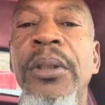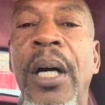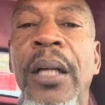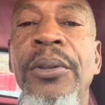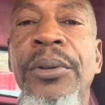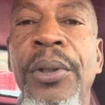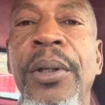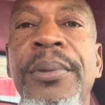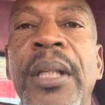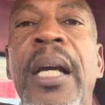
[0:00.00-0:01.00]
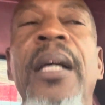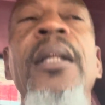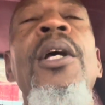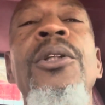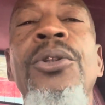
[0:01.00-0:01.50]
car. You see what I'm saying?
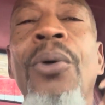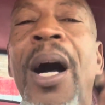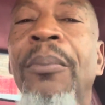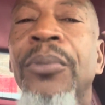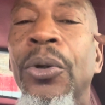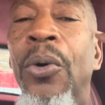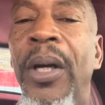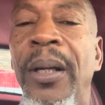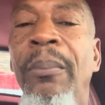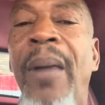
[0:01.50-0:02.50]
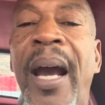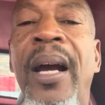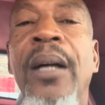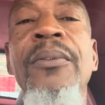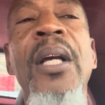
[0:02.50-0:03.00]
So I'm doing the
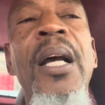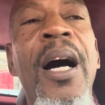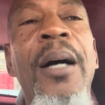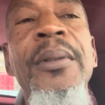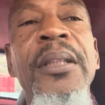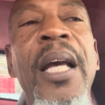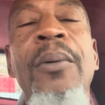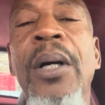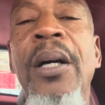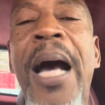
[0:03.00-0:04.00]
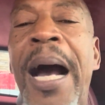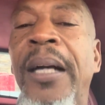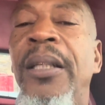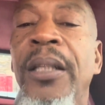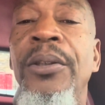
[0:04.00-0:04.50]
math. I'm saying, well, I
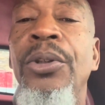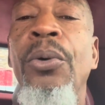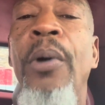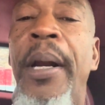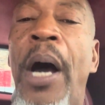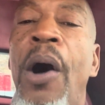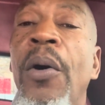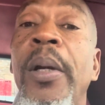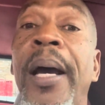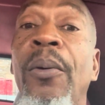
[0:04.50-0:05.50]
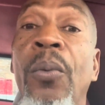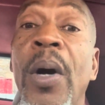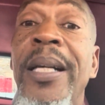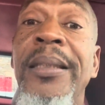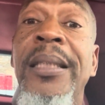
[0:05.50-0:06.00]
couldn't do it all at
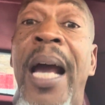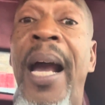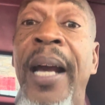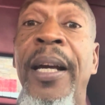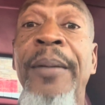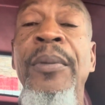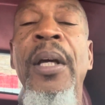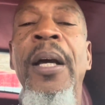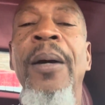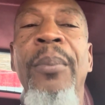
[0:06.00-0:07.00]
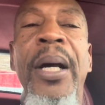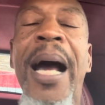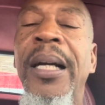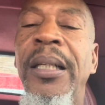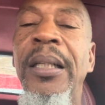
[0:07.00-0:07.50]
one time, but
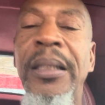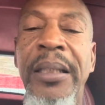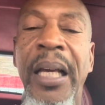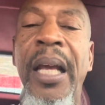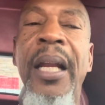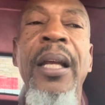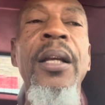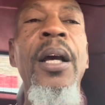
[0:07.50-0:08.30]
I could have did it